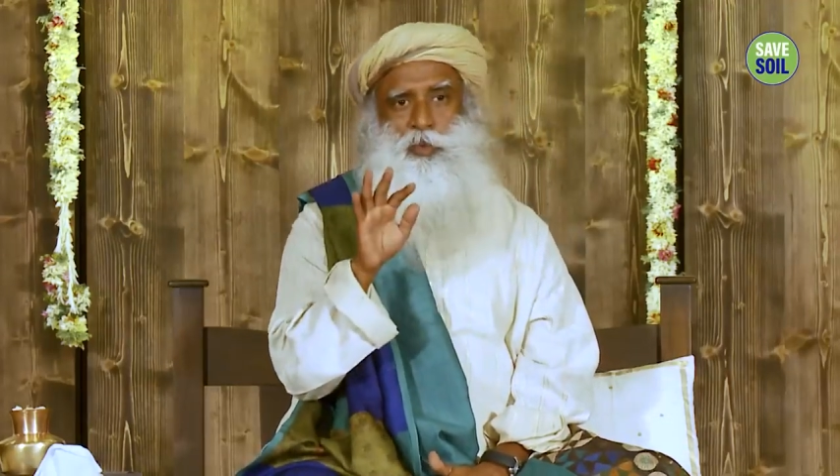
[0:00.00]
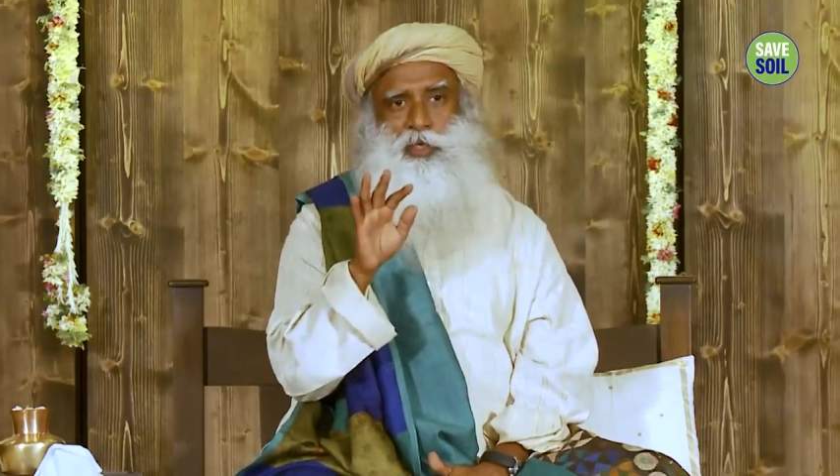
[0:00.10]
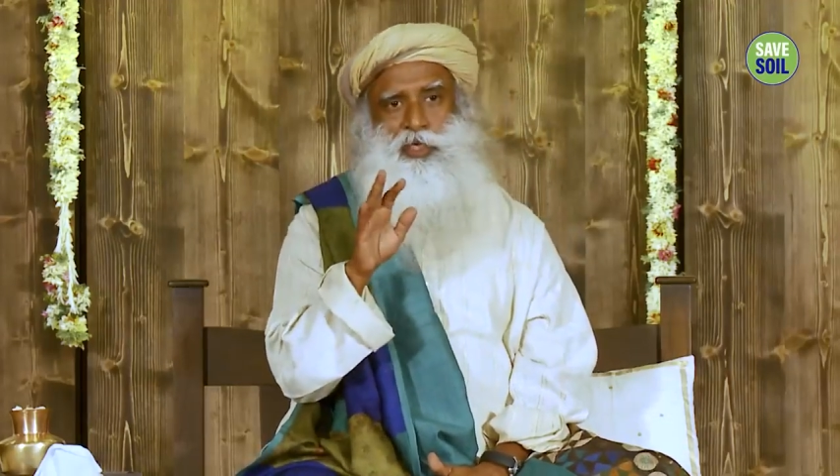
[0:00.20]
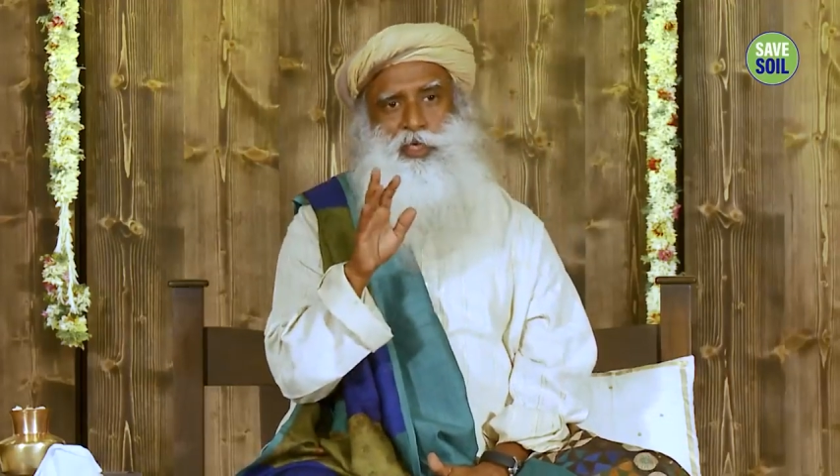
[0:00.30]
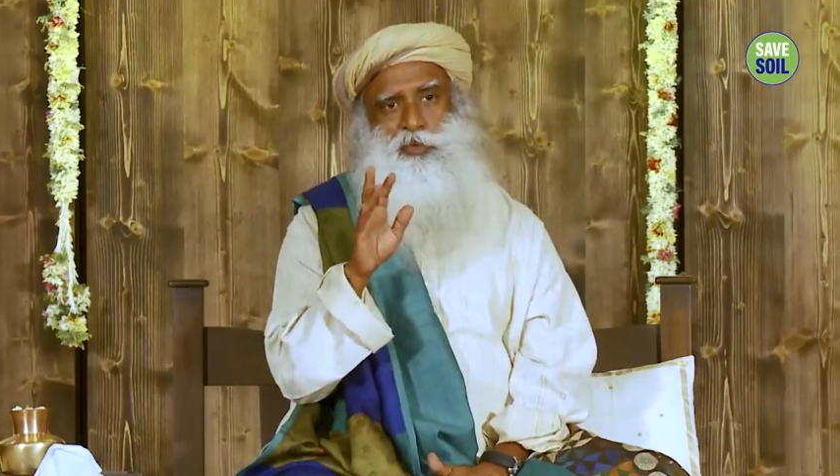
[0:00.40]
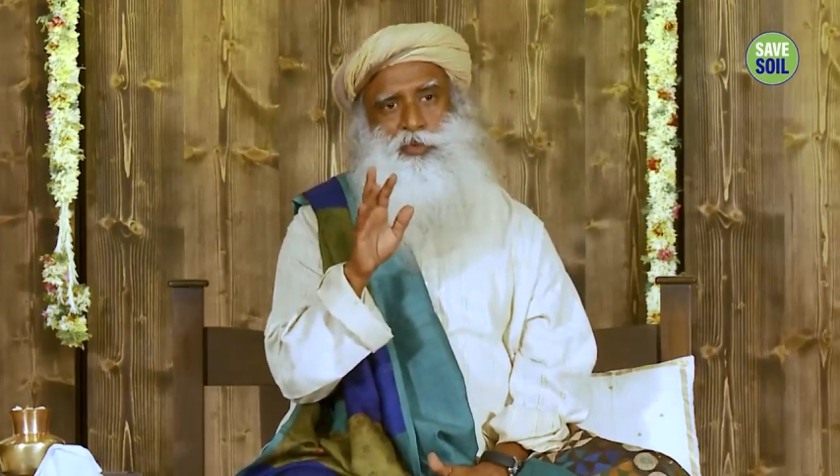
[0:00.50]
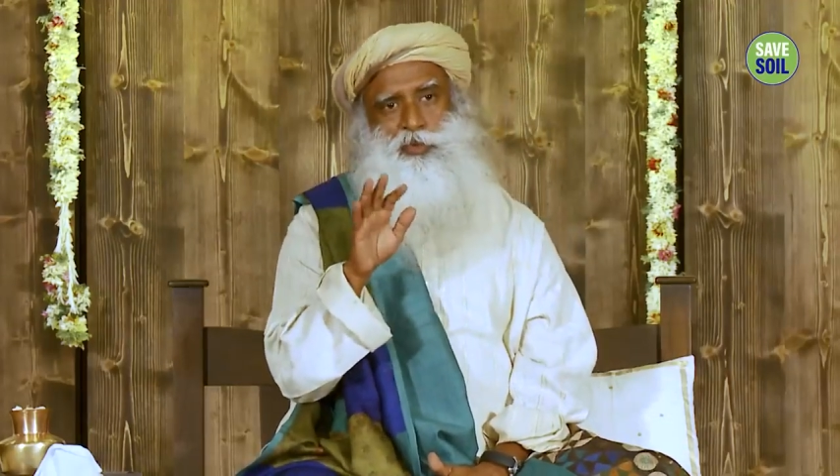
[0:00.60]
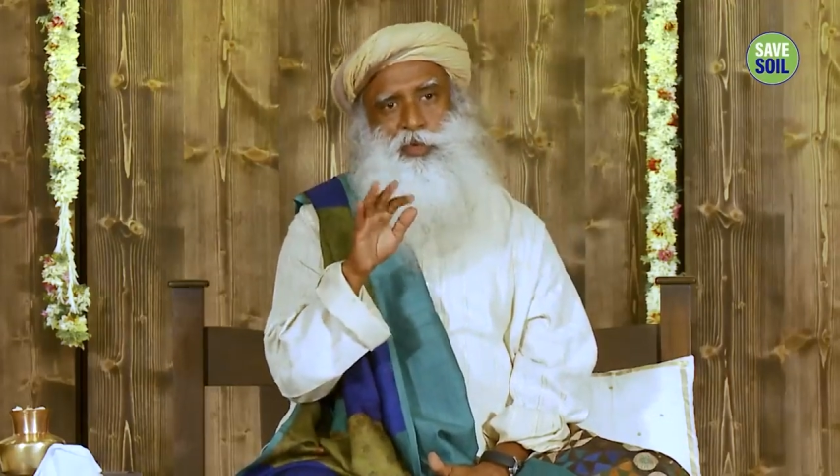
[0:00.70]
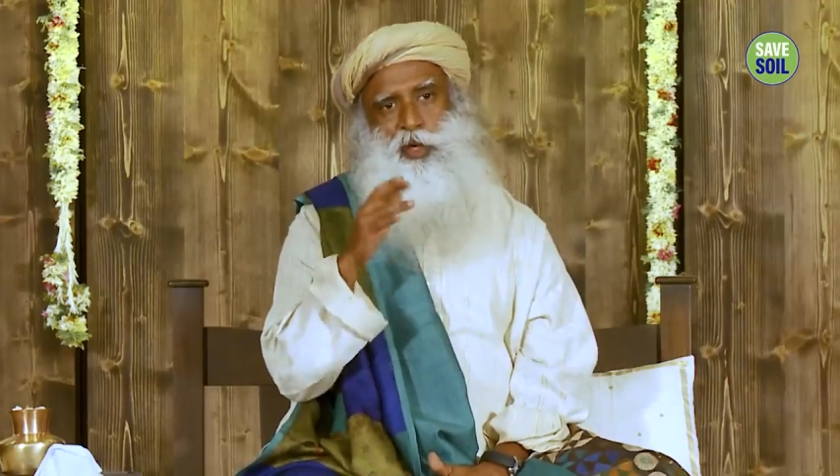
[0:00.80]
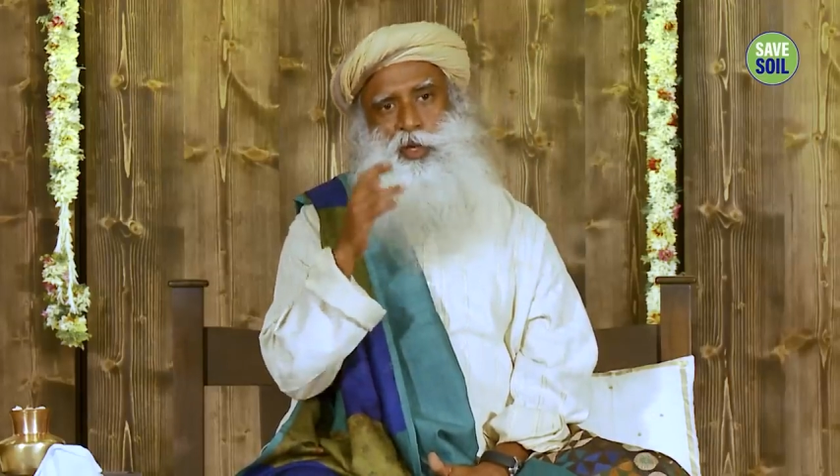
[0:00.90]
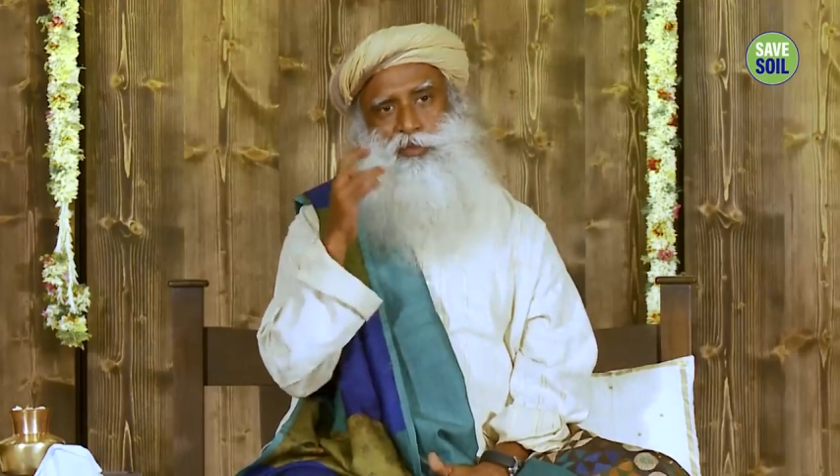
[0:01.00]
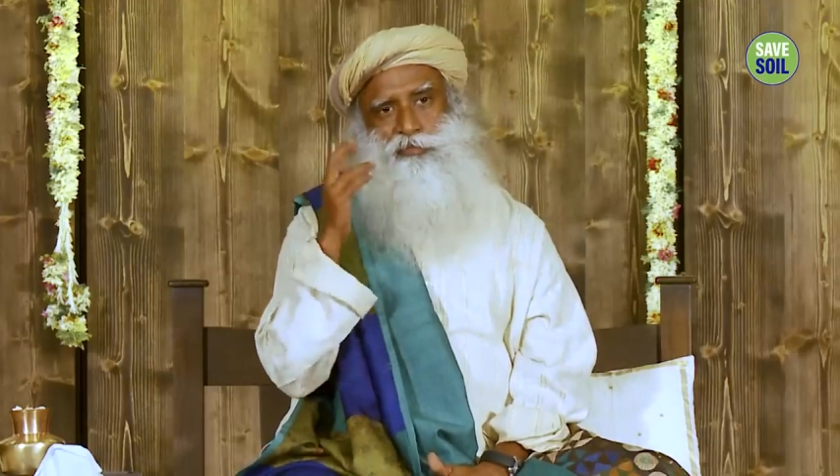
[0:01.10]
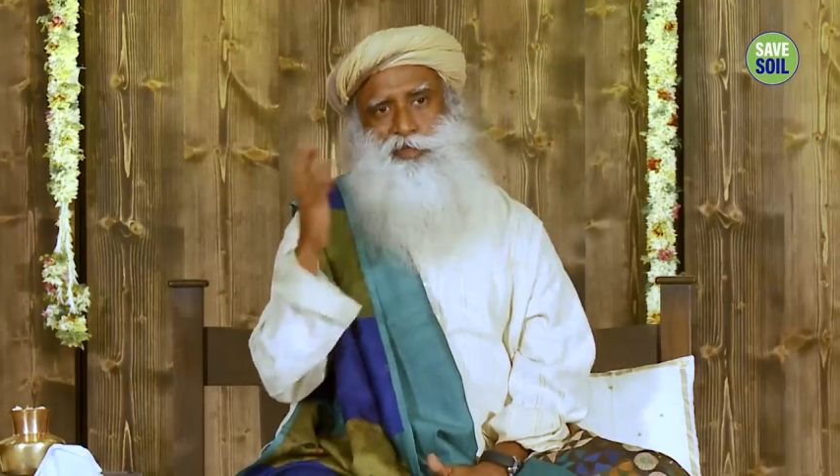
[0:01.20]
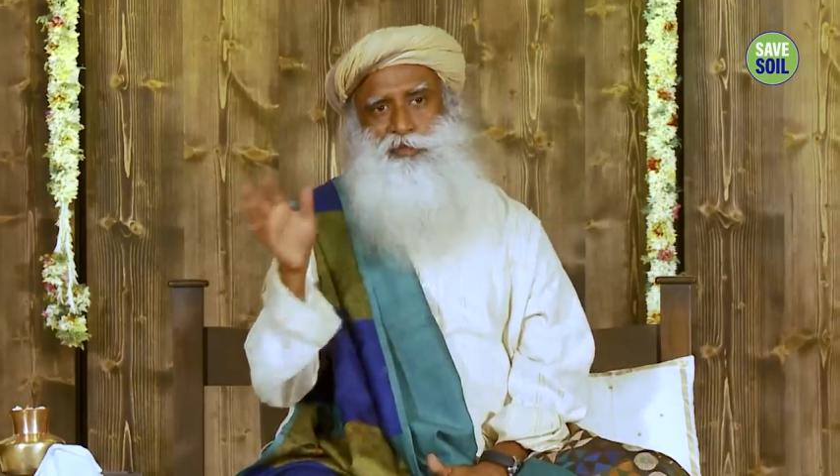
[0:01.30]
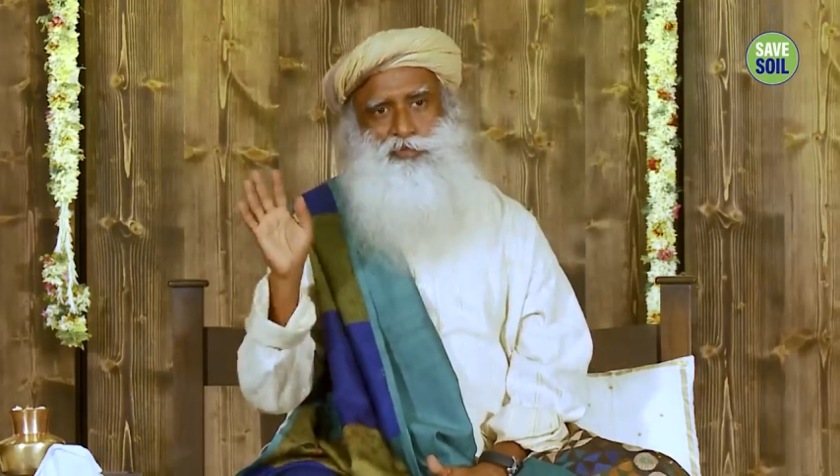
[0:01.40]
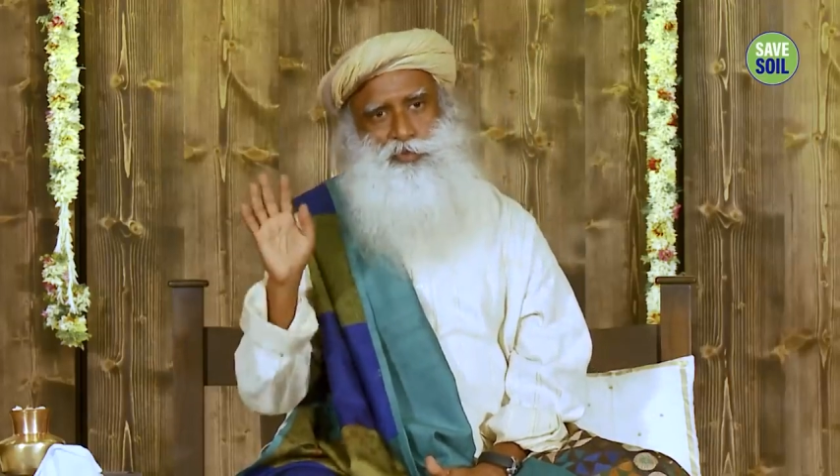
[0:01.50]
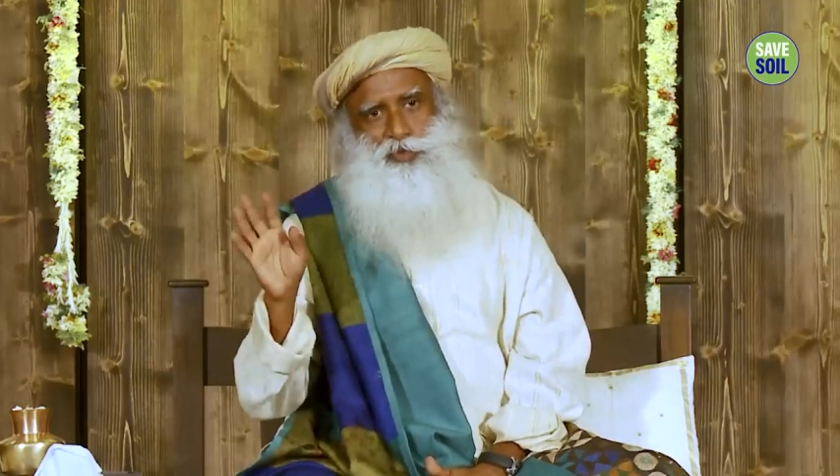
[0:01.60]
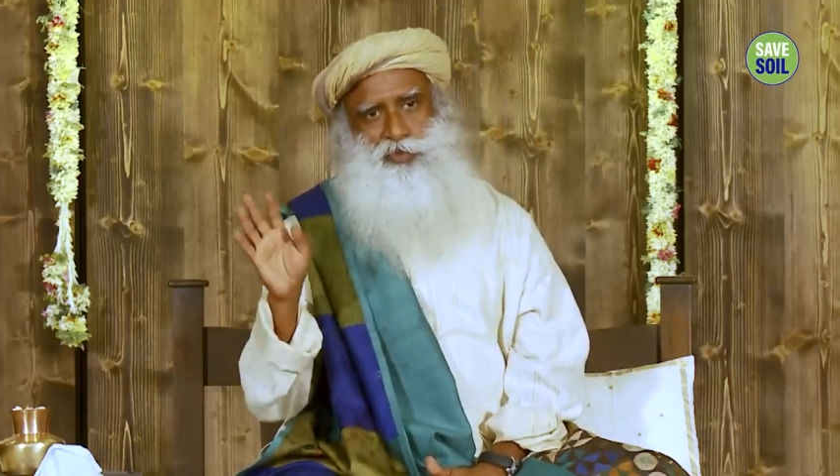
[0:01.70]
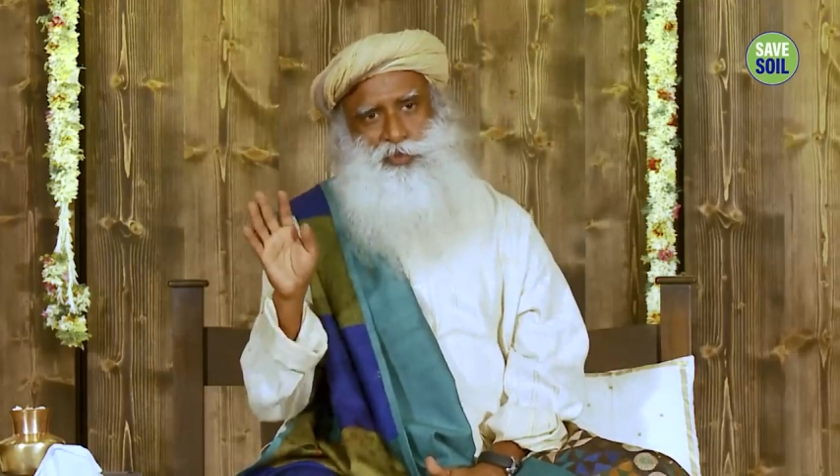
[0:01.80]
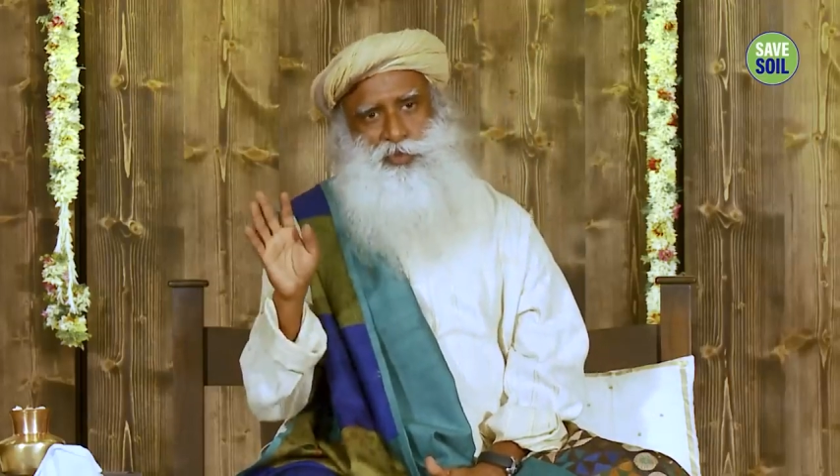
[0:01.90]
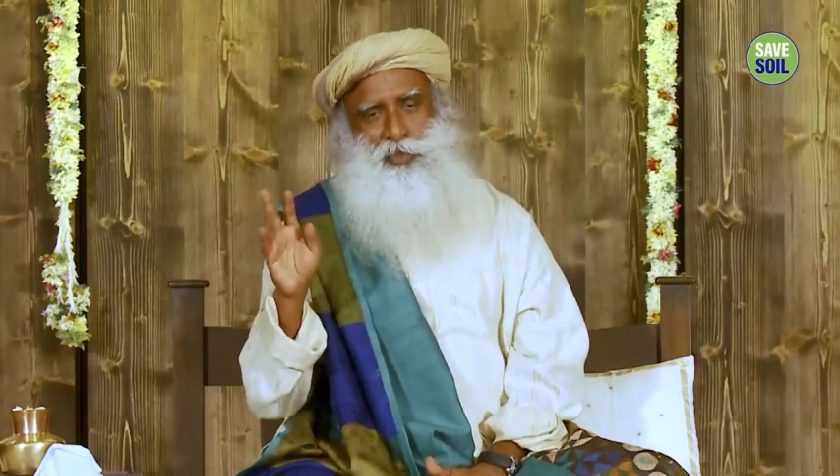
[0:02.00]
will lead you to lot of confusion.